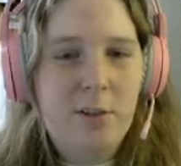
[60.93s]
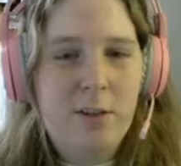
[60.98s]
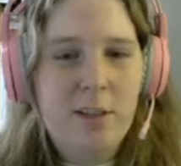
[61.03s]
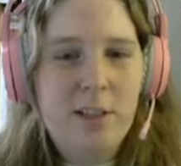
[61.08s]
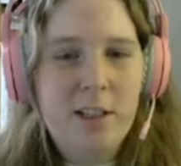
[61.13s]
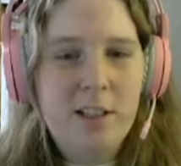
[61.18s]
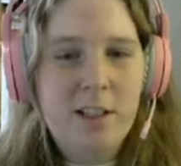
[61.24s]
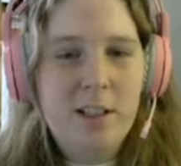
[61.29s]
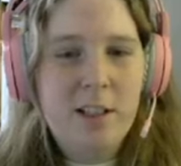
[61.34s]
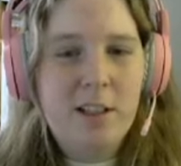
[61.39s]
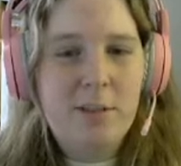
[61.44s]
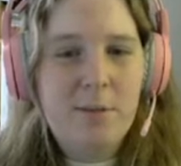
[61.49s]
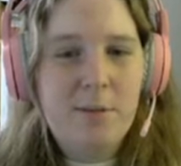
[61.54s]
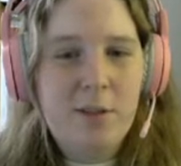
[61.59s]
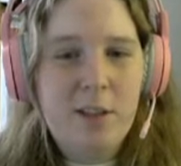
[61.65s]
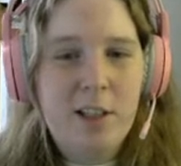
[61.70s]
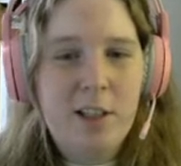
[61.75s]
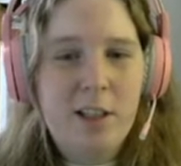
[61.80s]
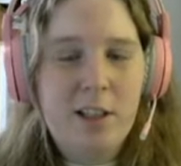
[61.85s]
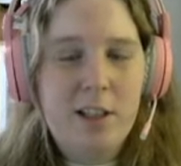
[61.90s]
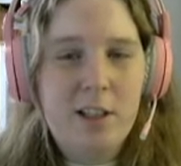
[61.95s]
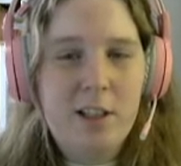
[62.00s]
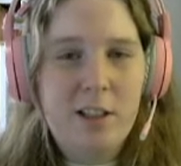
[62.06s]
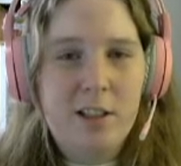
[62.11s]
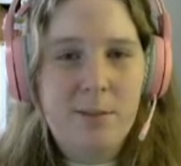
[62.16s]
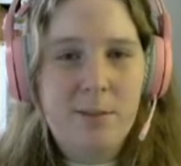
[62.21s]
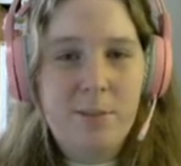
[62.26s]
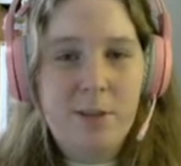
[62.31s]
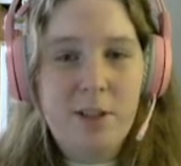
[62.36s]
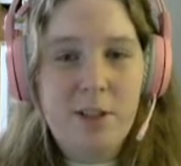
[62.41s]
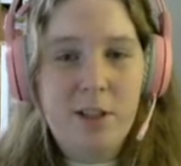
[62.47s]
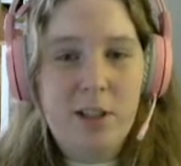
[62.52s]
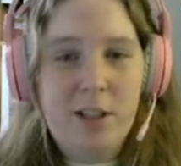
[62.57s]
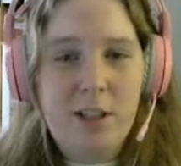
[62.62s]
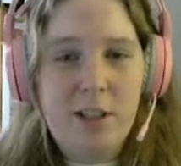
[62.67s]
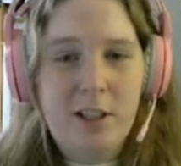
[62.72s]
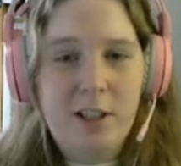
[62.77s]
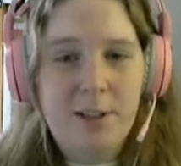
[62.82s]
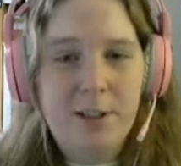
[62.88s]
want to come to the Cartel
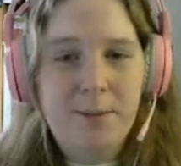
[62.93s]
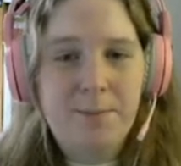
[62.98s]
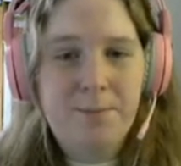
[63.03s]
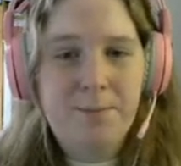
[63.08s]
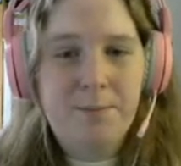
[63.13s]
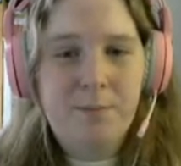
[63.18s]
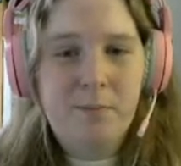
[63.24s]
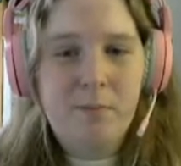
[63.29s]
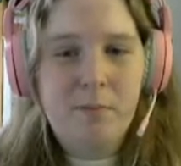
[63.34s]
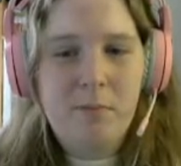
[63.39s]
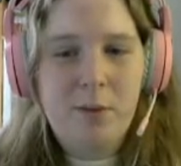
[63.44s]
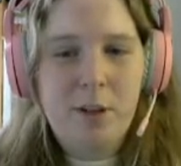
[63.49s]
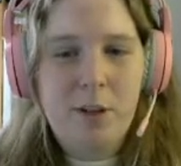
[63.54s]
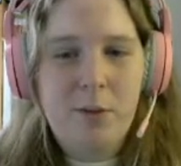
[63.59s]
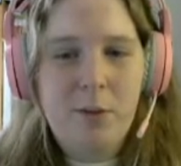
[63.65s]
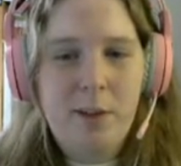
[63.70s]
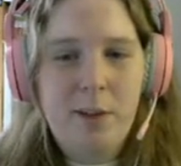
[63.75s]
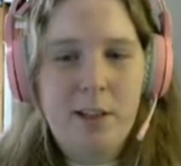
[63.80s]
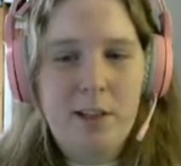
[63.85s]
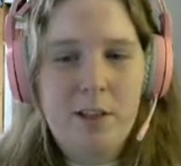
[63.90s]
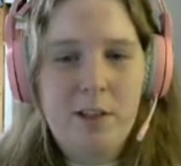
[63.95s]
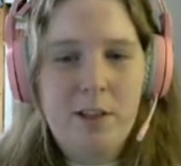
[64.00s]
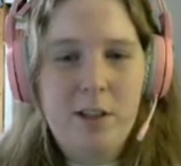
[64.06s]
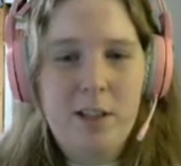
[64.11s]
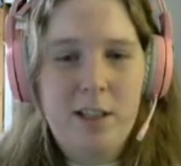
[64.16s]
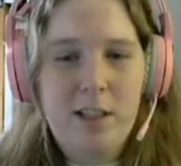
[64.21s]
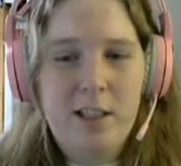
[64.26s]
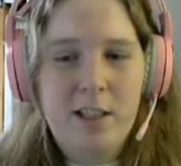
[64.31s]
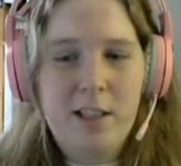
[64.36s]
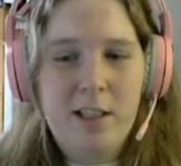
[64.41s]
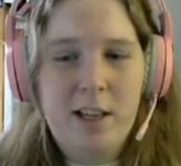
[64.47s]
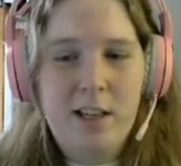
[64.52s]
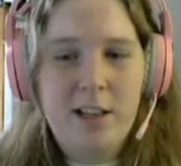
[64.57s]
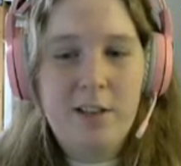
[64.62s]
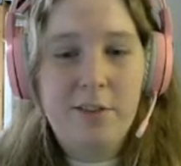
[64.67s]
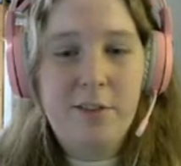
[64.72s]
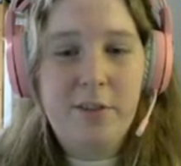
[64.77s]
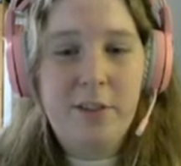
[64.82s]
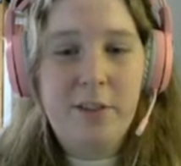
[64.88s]
Bazaar, which is
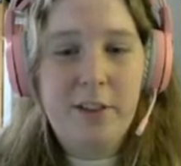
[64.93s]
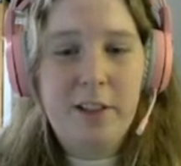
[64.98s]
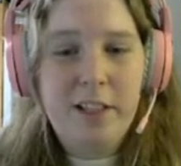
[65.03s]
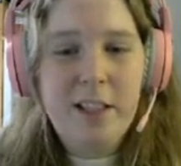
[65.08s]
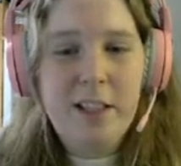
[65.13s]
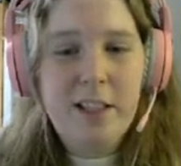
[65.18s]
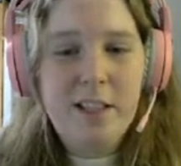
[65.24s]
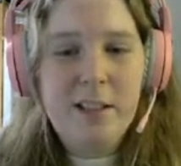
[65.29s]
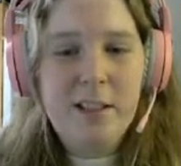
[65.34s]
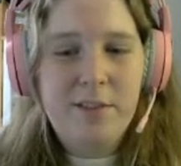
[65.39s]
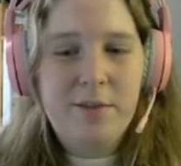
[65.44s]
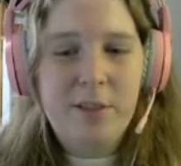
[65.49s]
on the fleet.